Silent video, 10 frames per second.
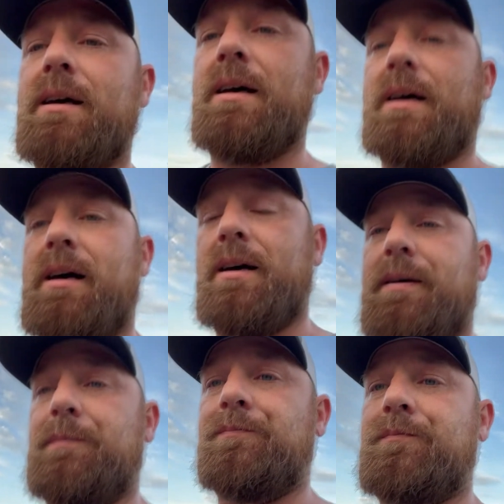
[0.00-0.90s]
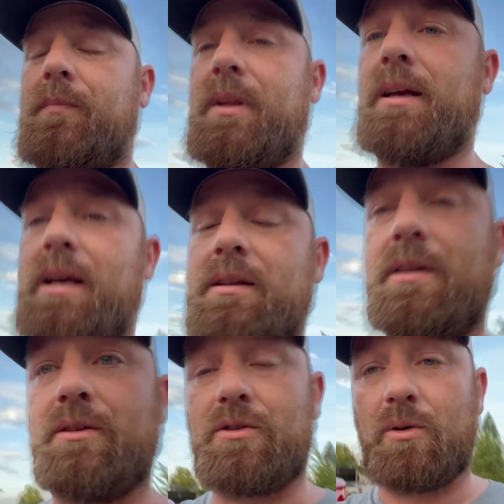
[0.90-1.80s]
And
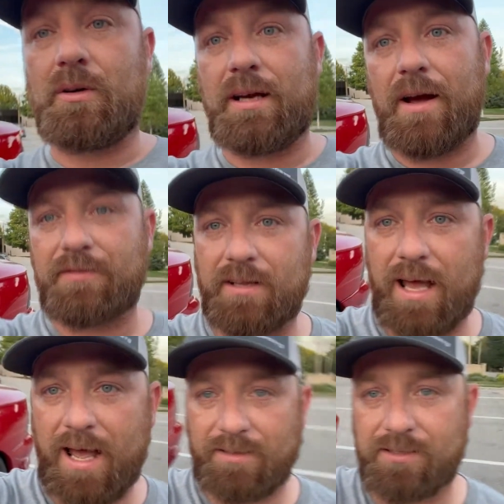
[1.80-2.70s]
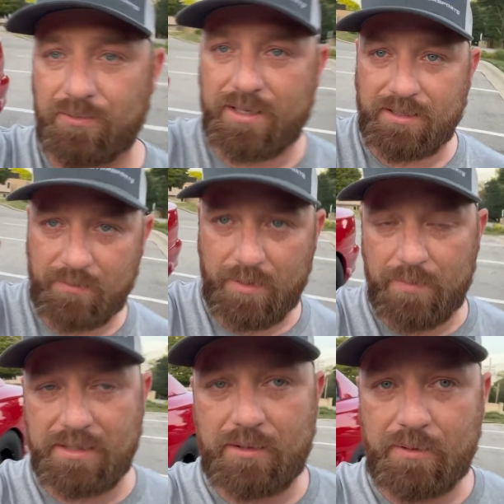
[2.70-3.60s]
then shortly after that, this week's gonna be a
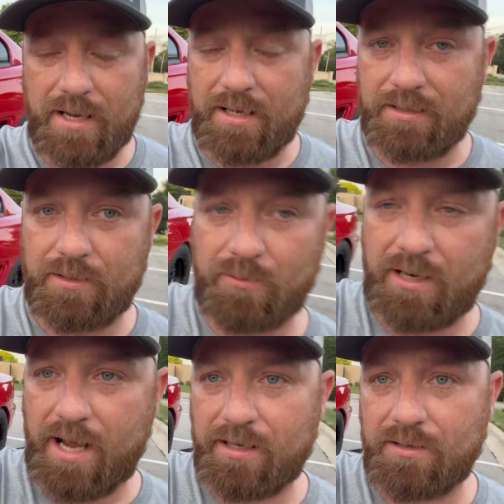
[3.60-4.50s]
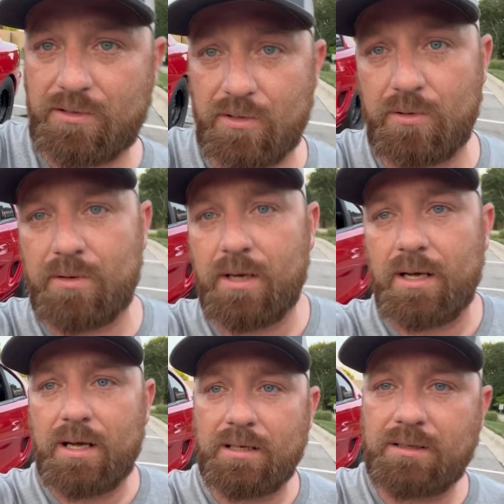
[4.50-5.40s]
busy week, and then we're headed to
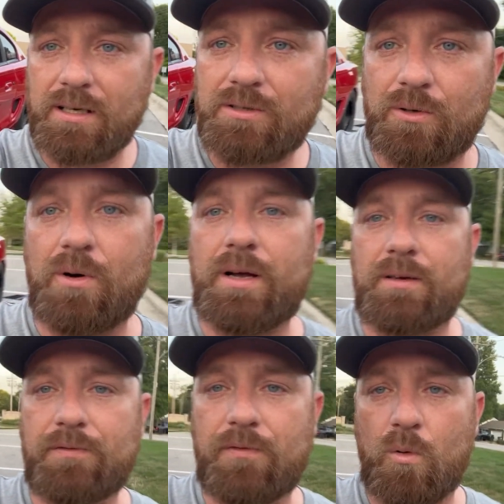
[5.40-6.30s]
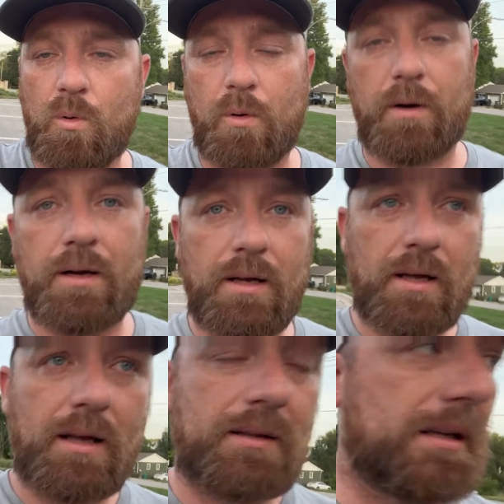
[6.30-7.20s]
Detroit for
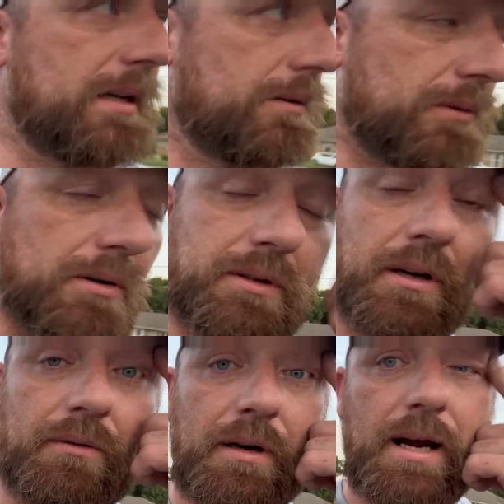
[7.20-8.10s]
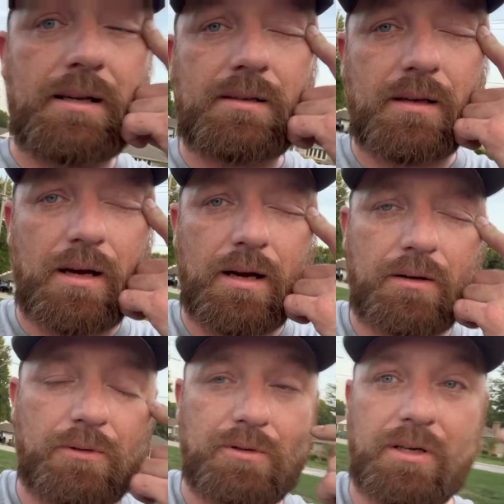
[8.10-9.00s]
the roadkill race,
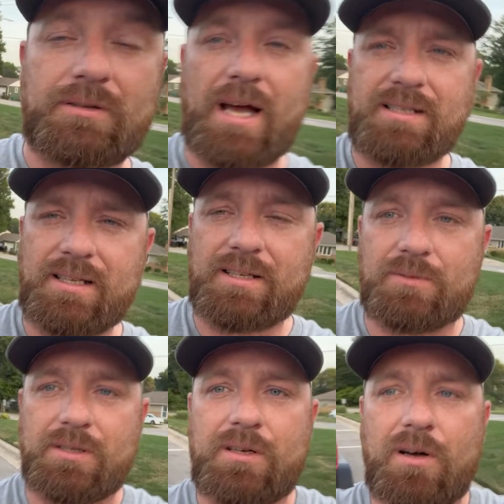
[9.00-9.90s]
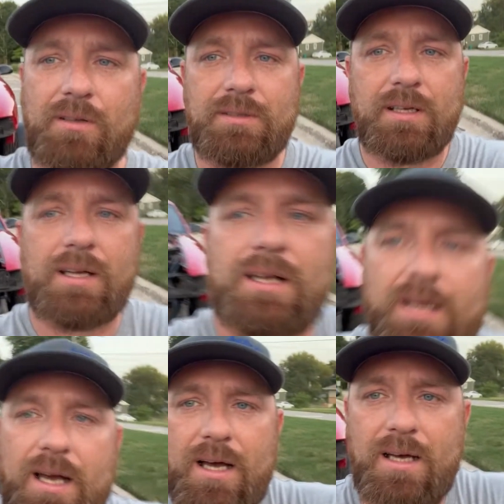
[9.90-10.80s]
roadkill nights, I think is what it's called.
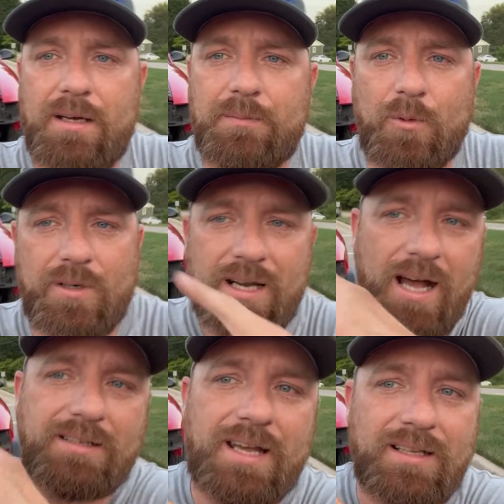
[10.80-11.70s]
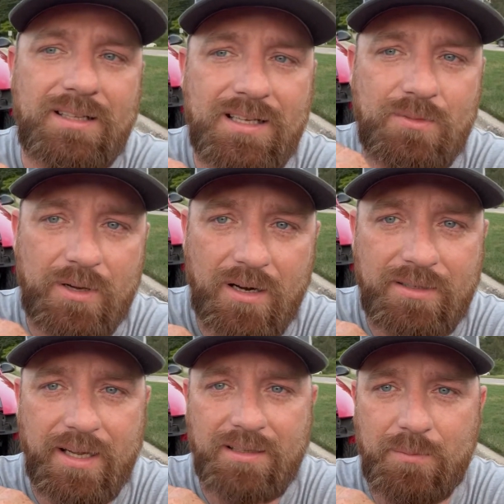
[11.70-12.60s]
We're not taking this, we are
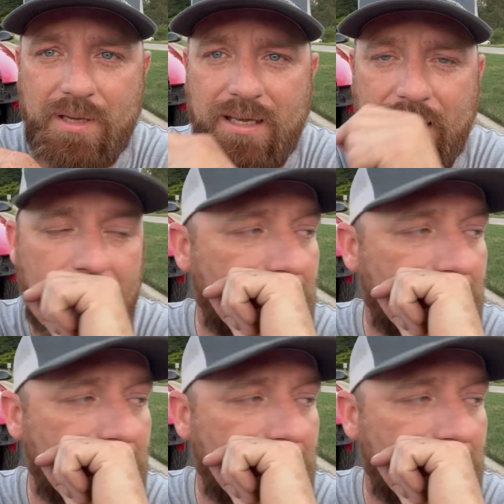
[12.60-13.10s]
taking the BK.